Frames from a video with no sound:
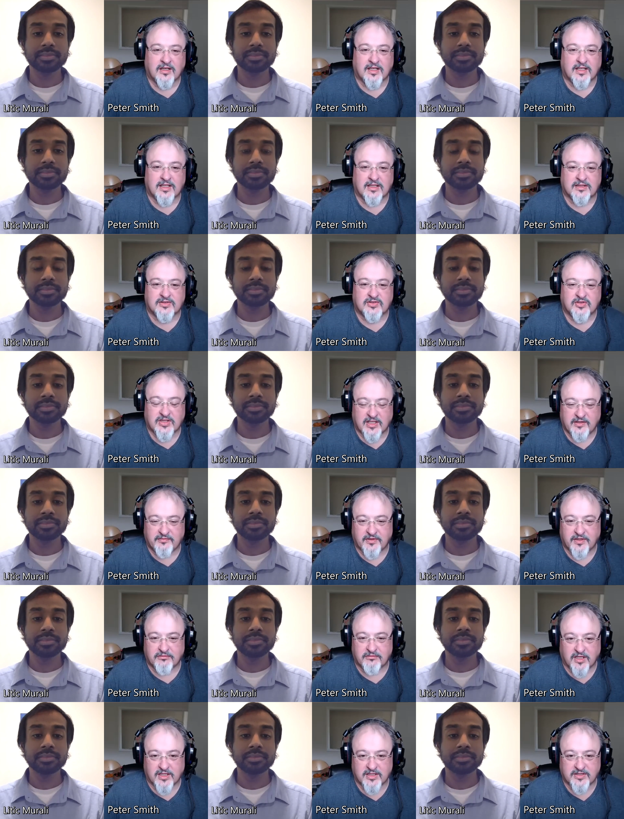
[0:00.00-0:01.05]
Speaker 1: and
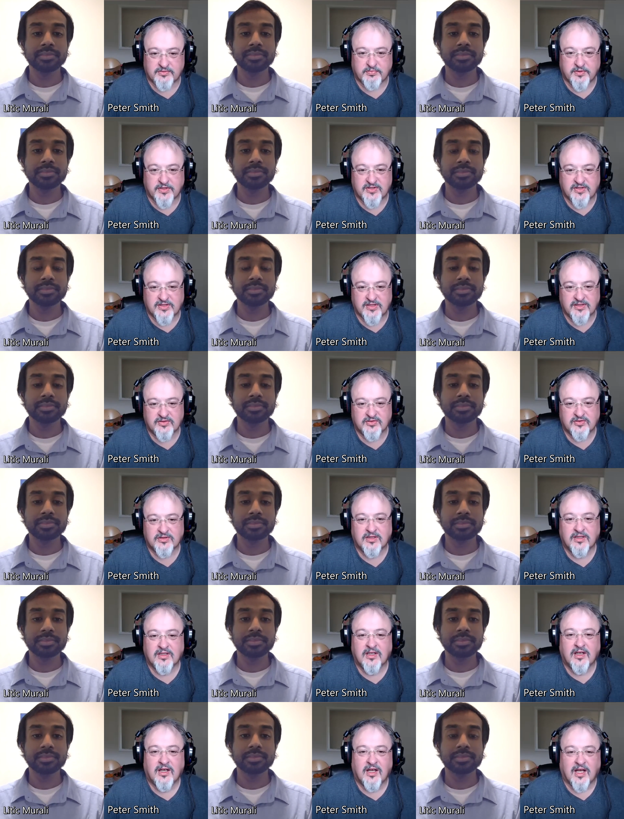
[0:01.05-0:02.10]
saving rare species.
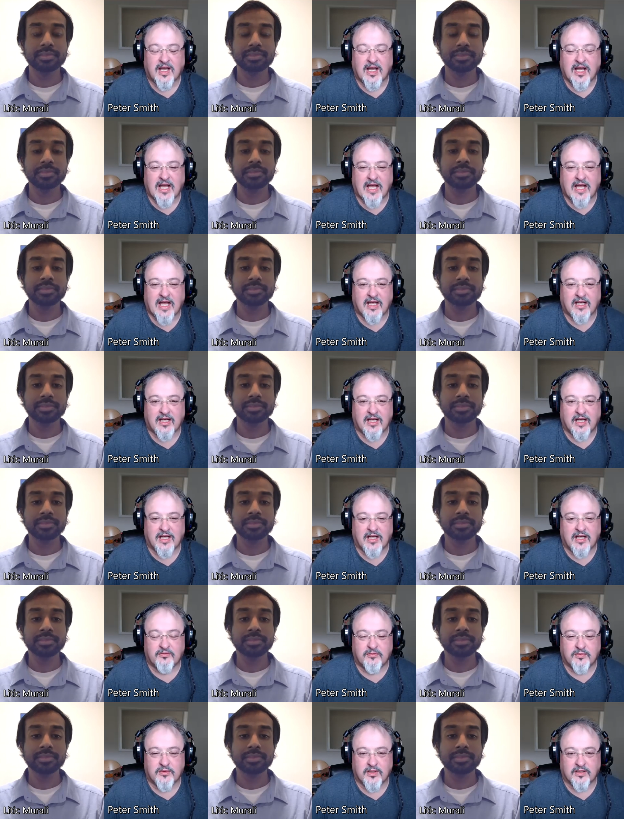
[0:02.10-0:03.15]
And
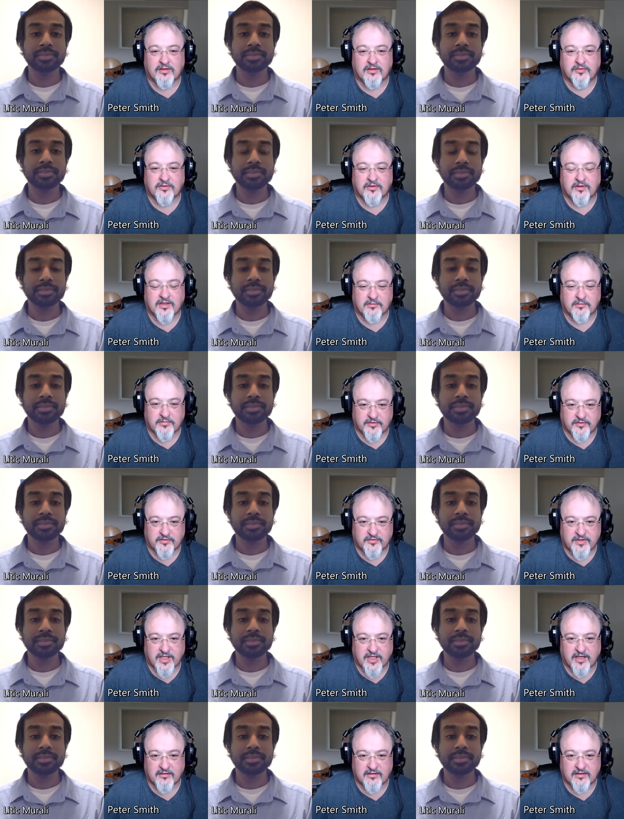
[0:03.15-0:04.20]
I've worked for a number
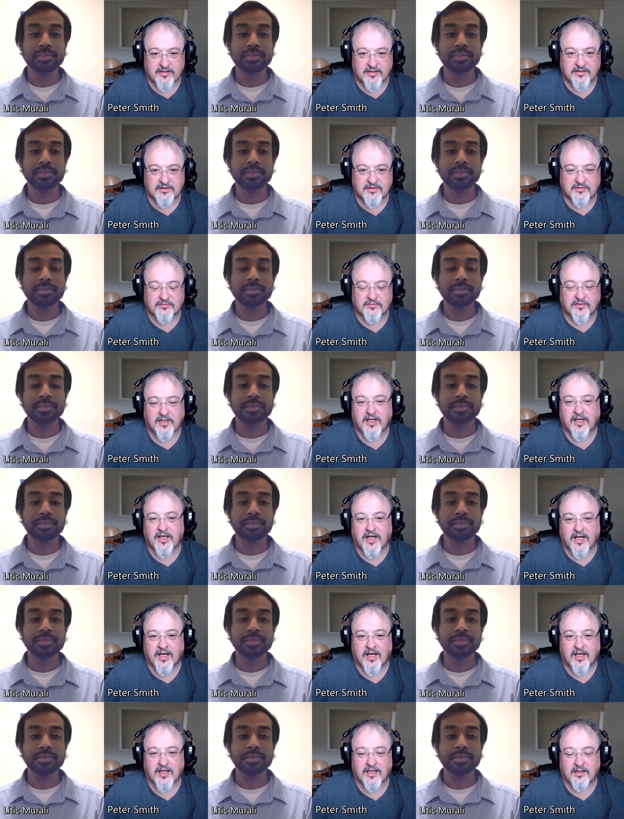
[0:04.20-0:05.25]
of charities
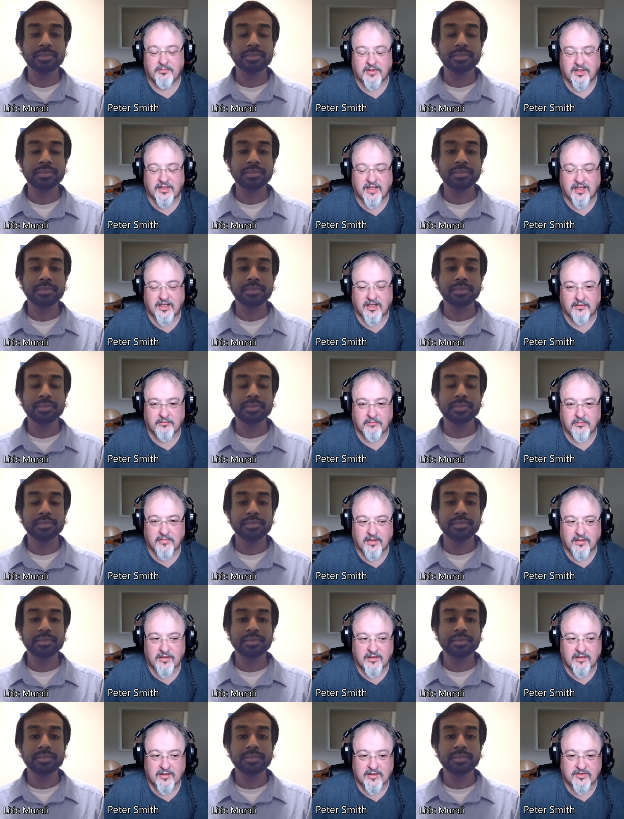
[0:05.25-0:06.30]
where I became
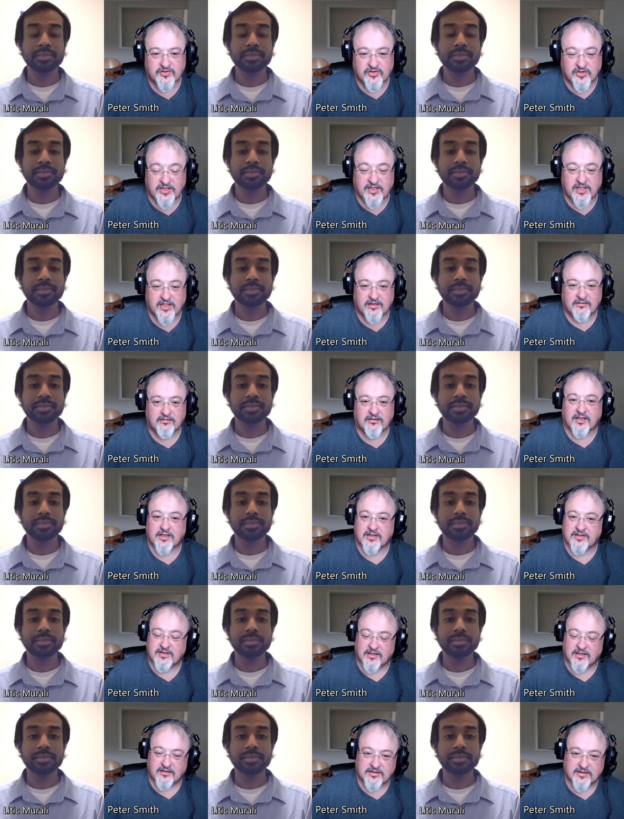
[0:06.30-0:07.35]
senior.
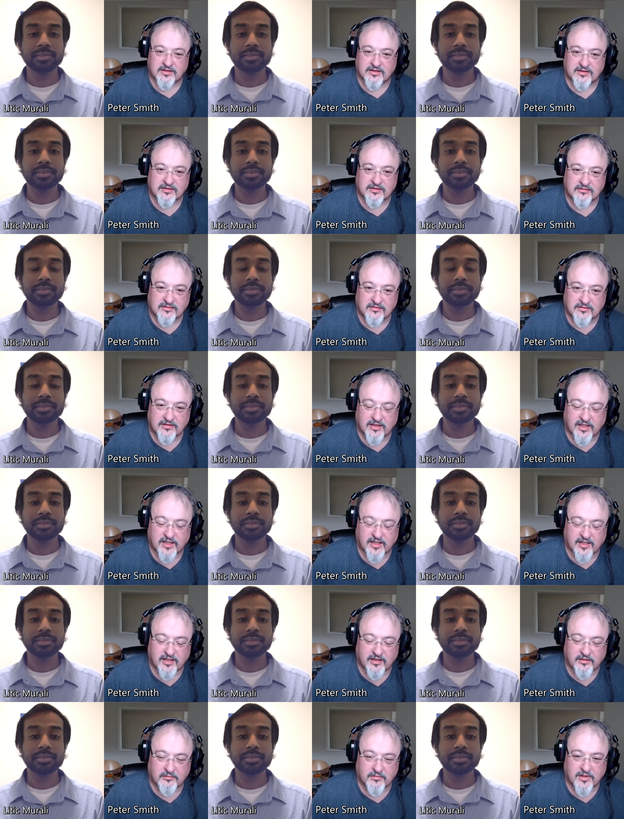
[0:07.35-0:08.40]
I started
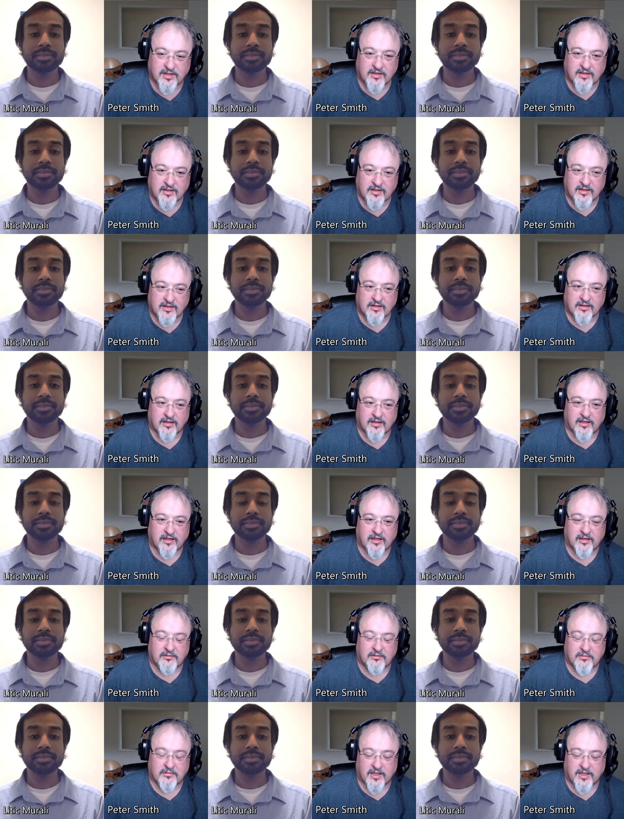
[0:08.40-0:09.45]
um,
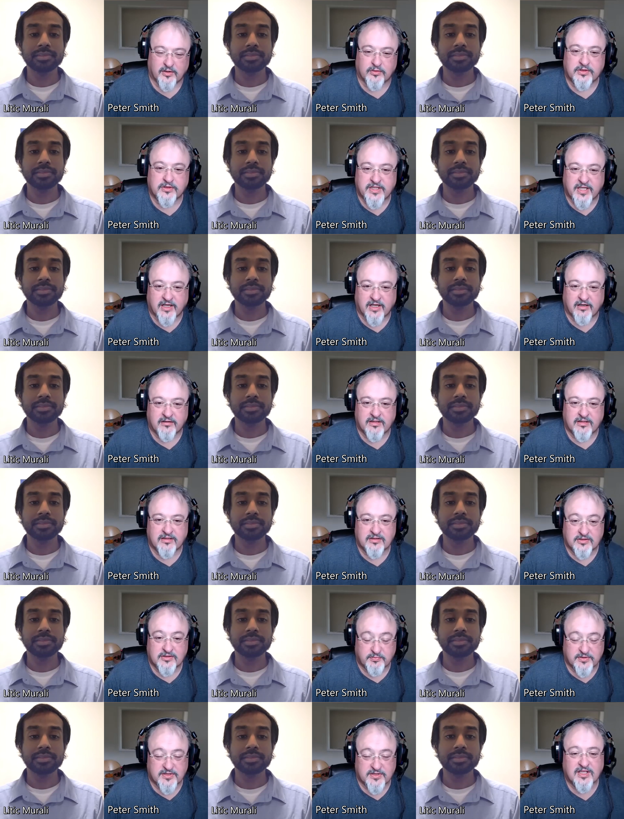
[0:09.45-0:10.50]
uh, my own charity
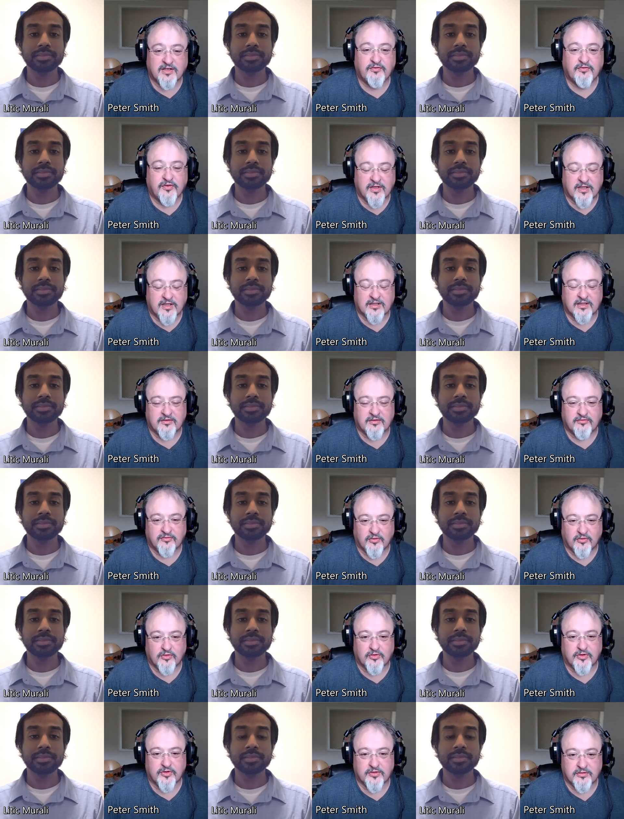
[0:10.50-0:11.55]
specifically
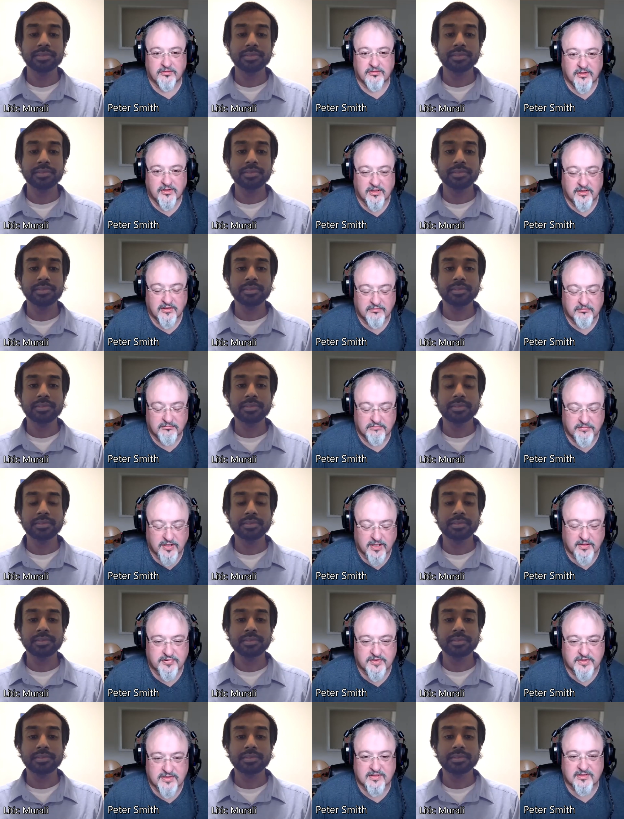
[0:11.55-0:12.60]
for the
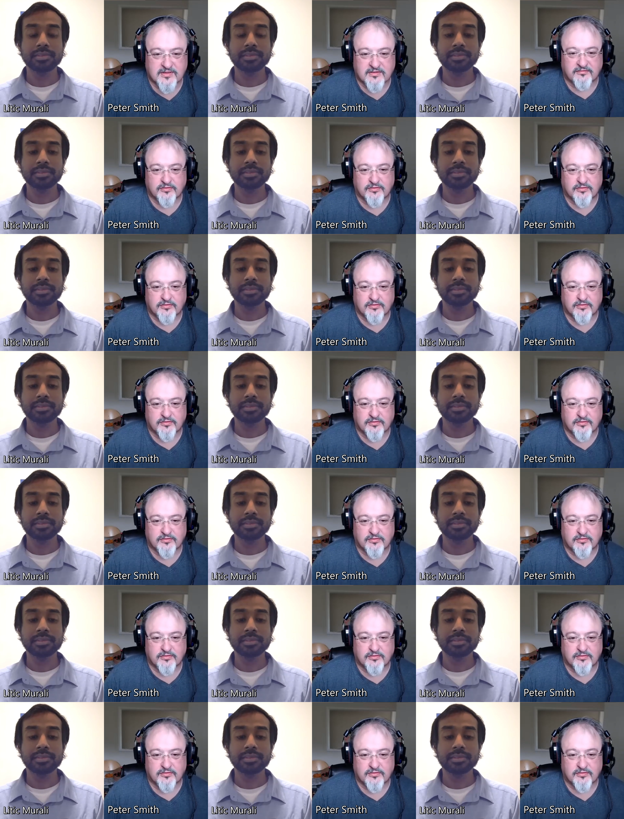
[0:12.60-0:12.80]
purposes